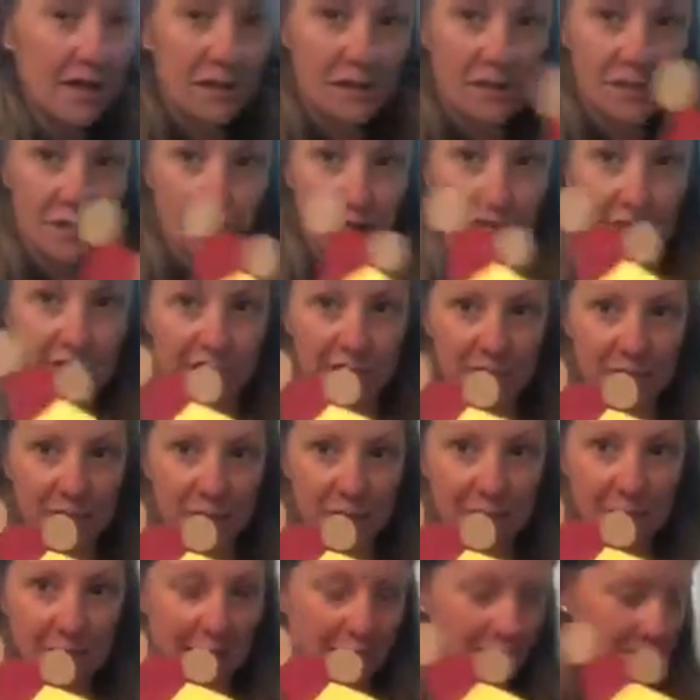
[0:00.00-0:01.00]
So there's my
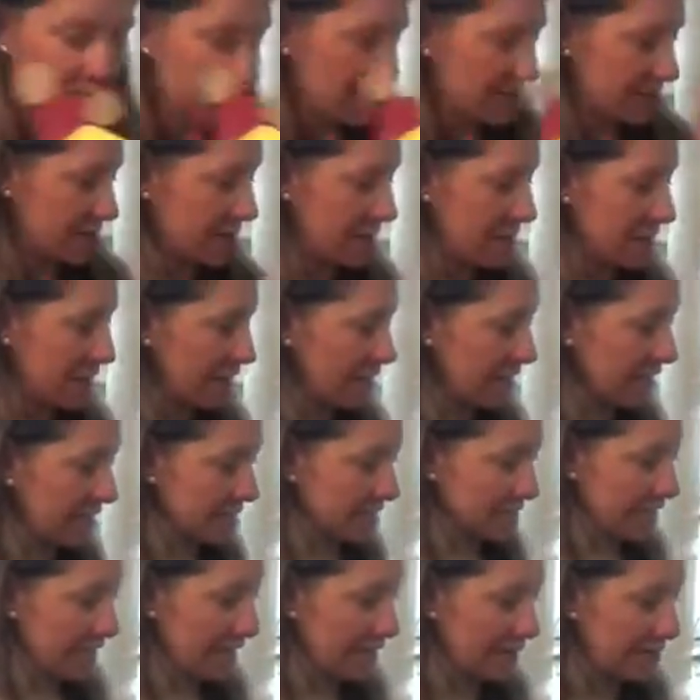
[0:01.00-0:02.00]
mouse. Let's
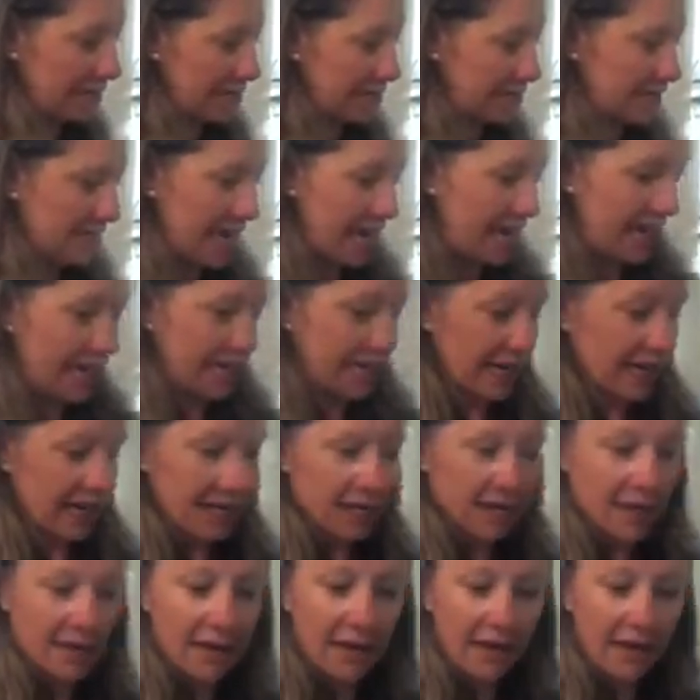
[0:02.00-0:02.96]
set him aside and